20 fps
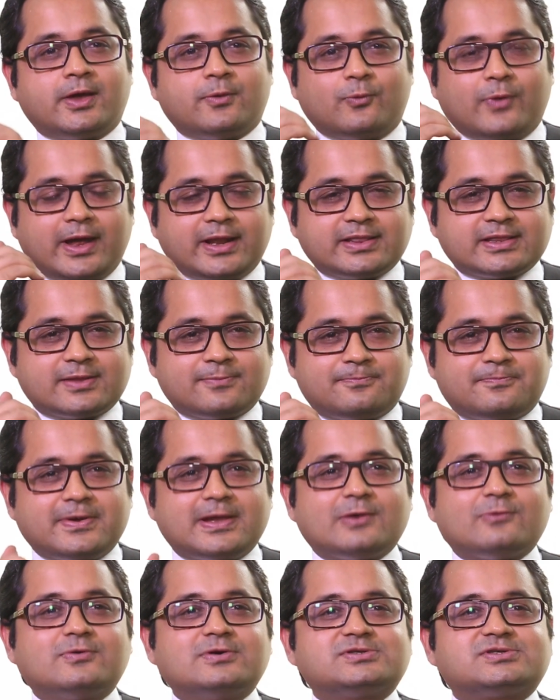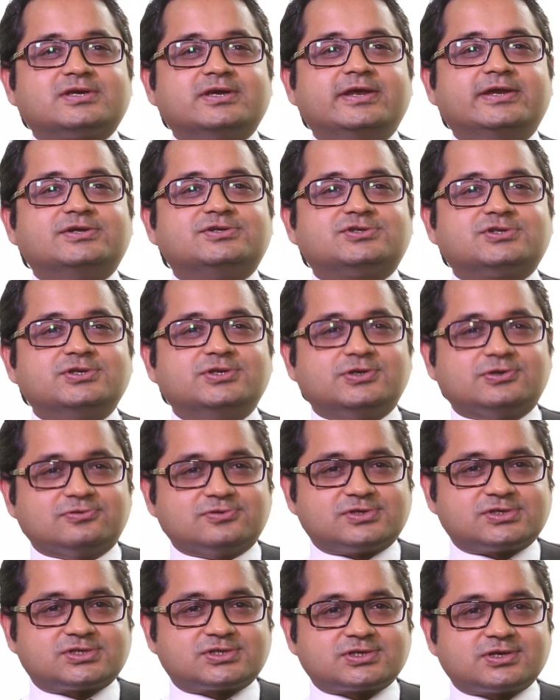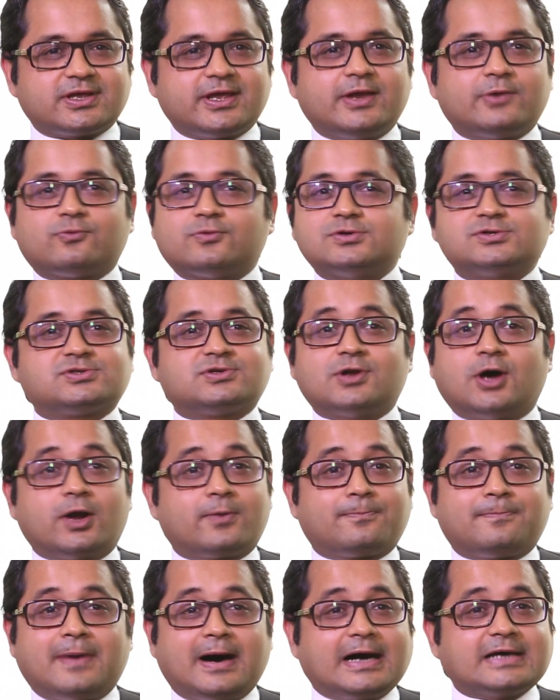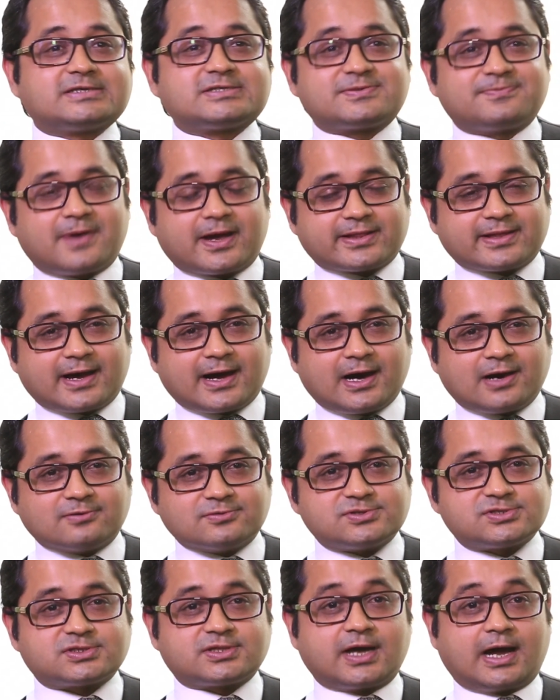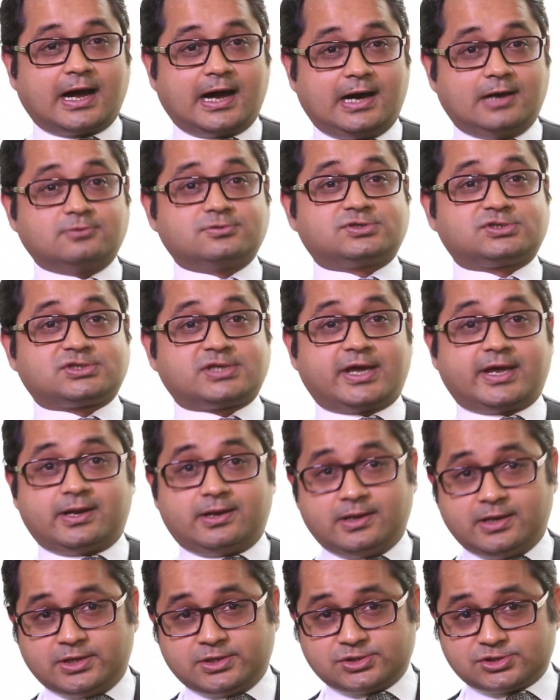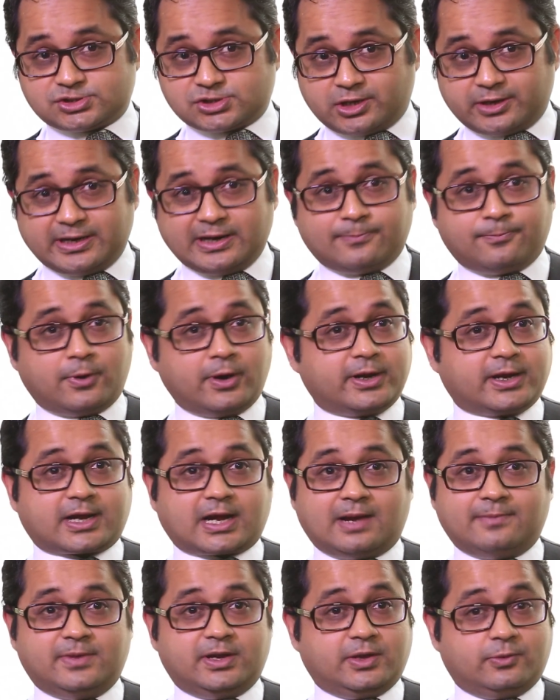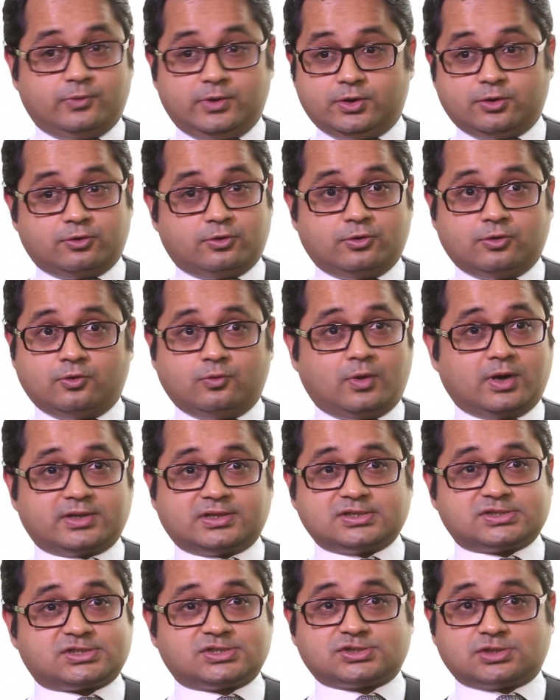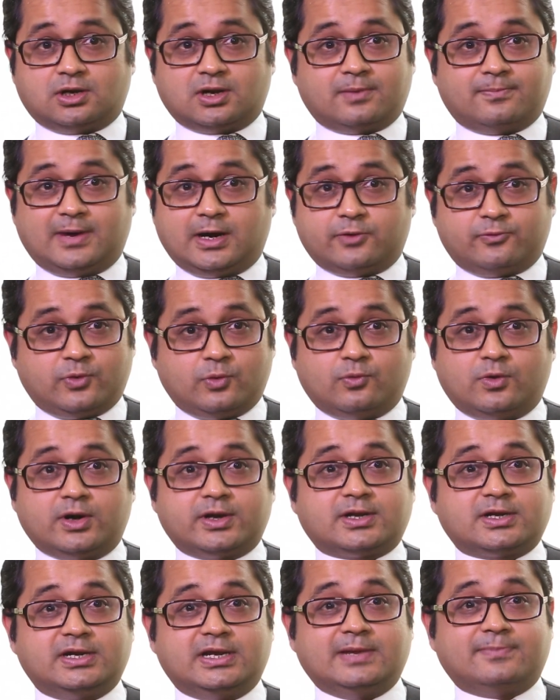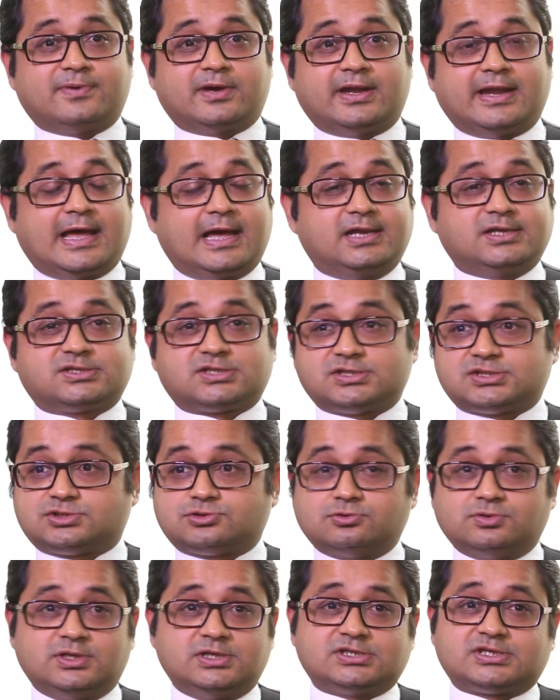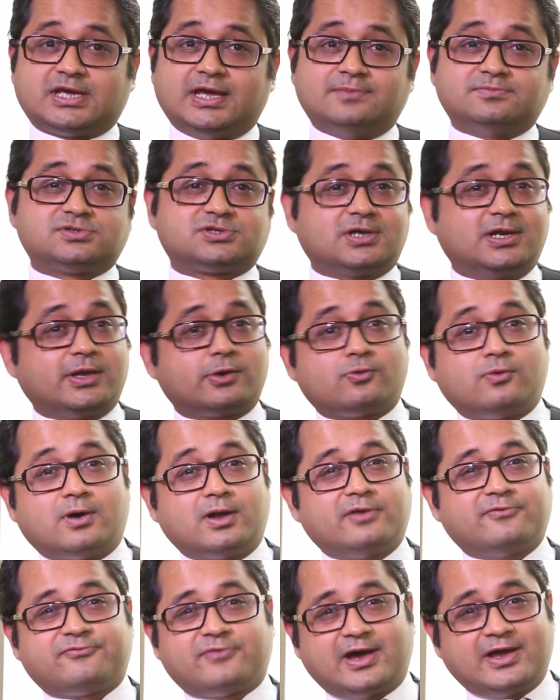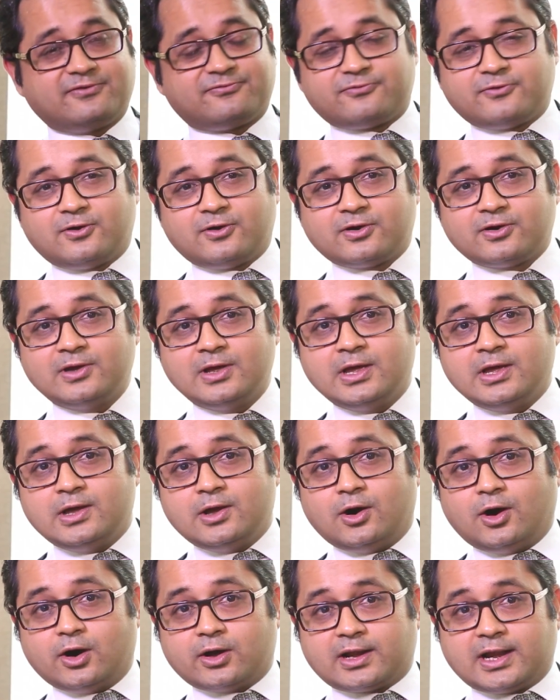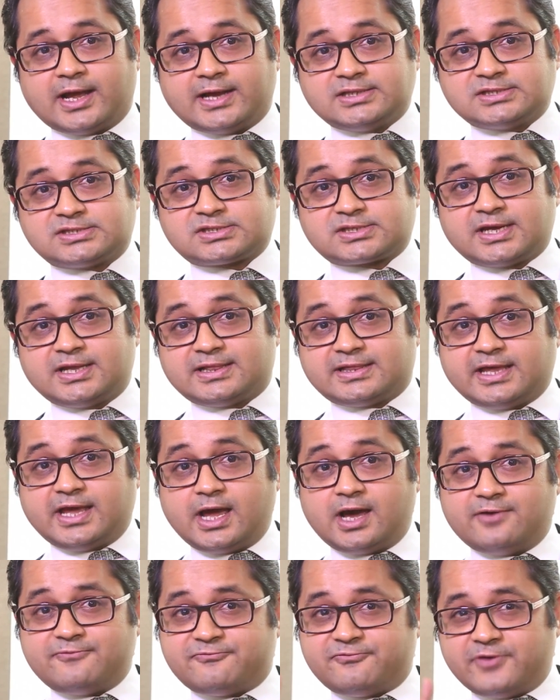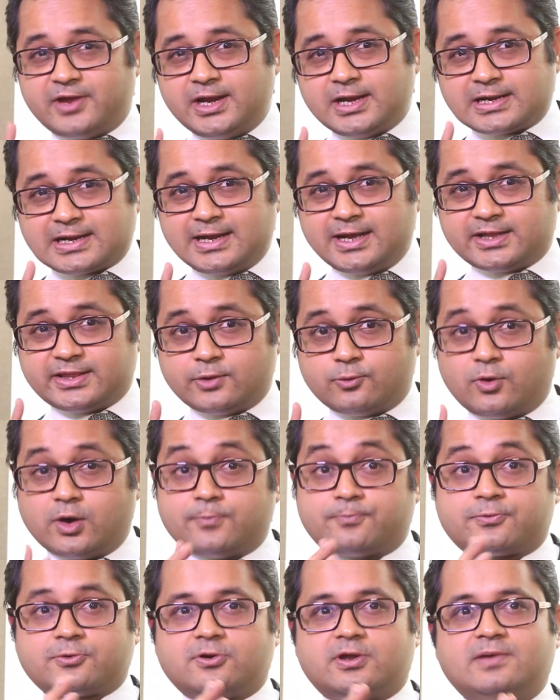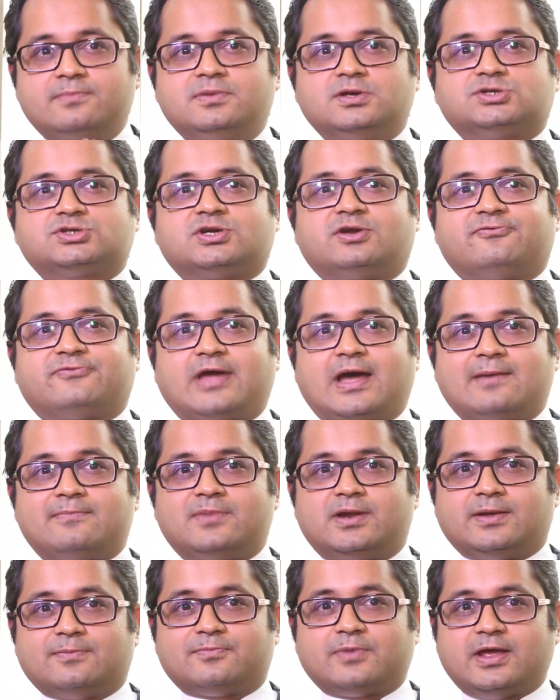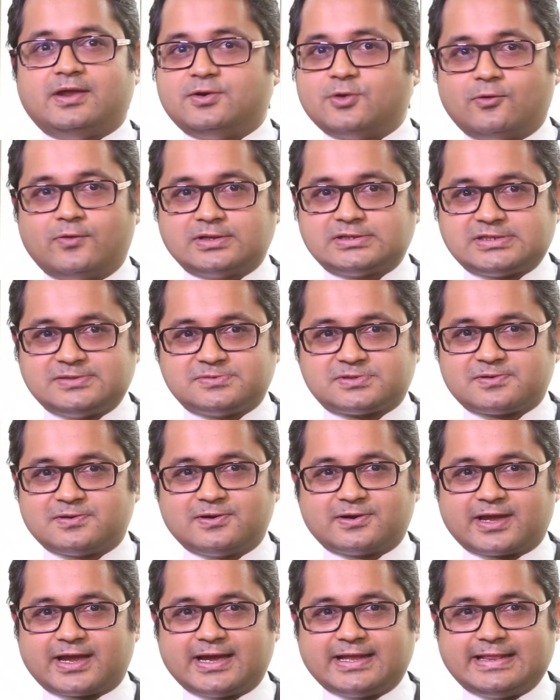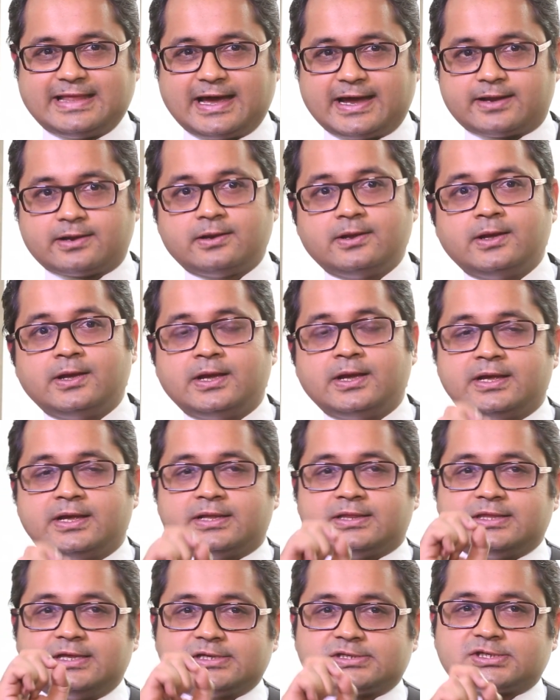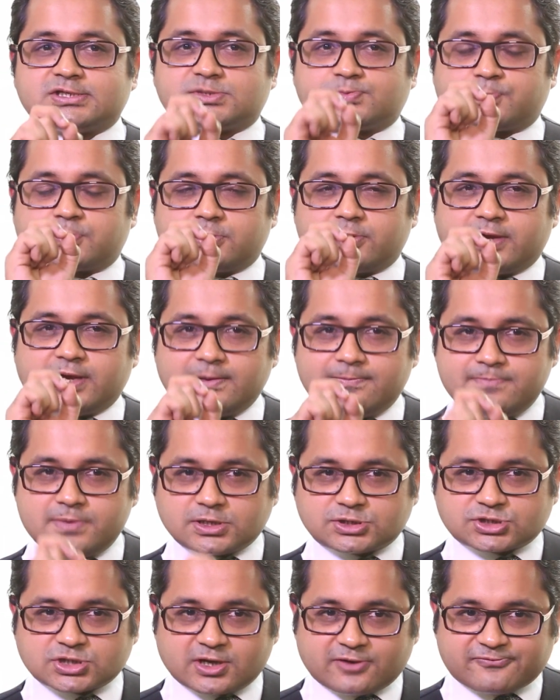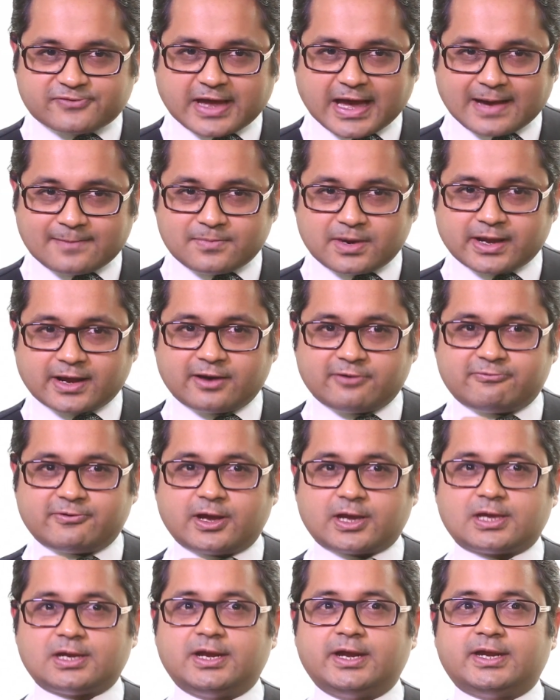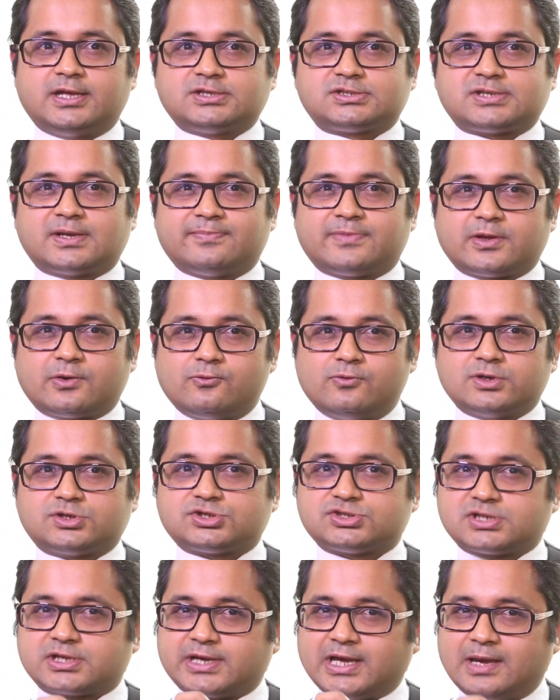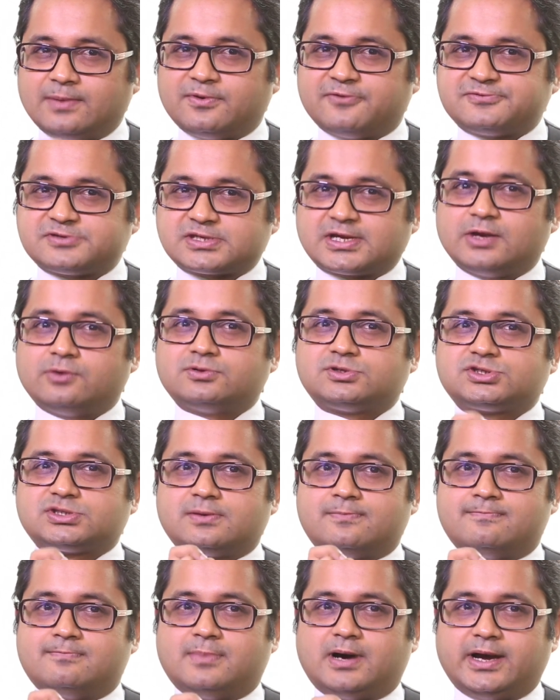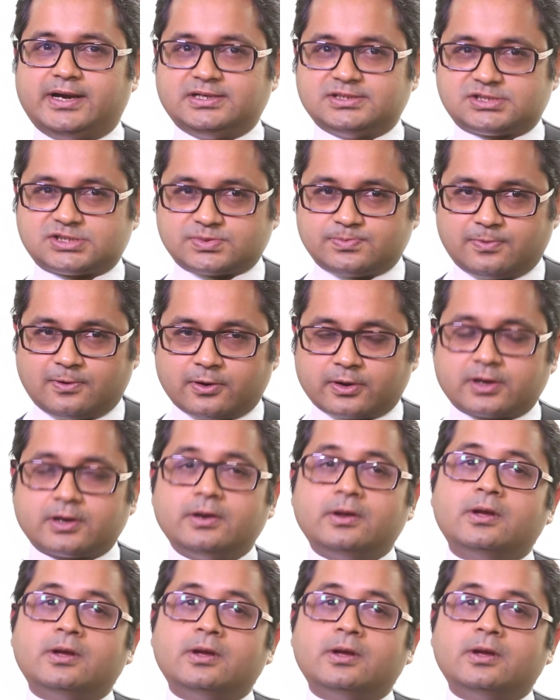When the bill was introduced, it was not passed by the House. The House said, sorry, appoint a committee. We don't know what this is all about. We want a deeper analysis. Do these games really qualify for online skill? They are very clear. They want prohibition of gambling. No one seems to be looking at that. This is prohibition of gambling and regulating something which is a game of skill, which is a mind sport.